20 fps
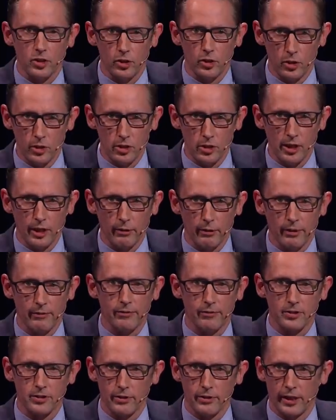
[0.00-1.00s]
use their
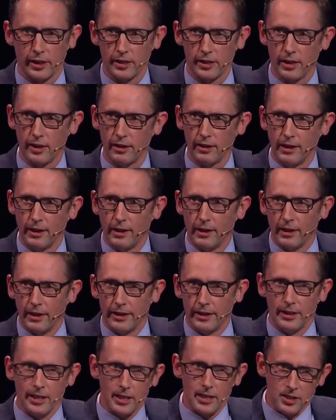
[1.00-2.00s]
infrastructure.
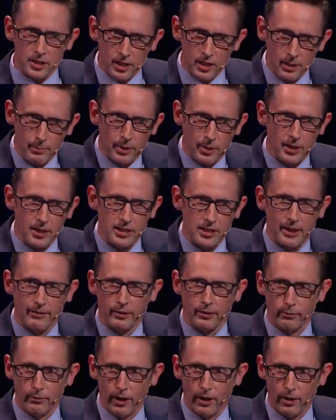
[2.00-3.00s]
Yes, GPs have
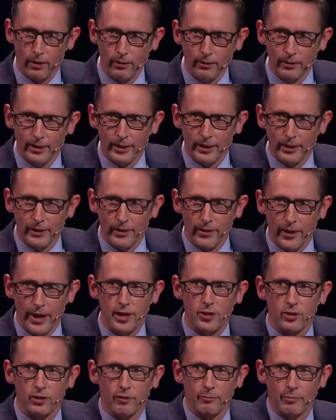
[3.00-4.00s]
a role. They
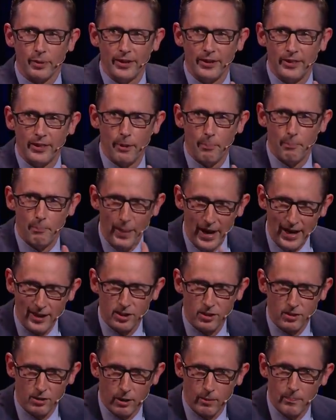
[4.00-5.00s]
should have been the
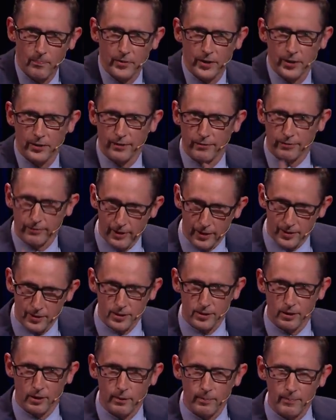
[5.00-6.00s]
backstop, not the front
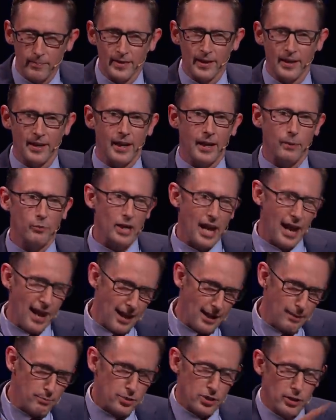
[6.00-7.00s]
stop. And we
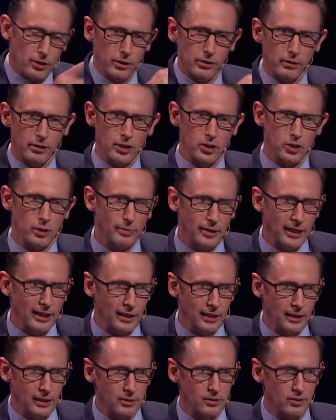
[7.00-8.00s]
absolutely should be
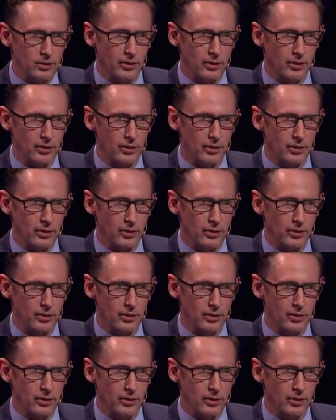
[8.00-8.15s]
getting into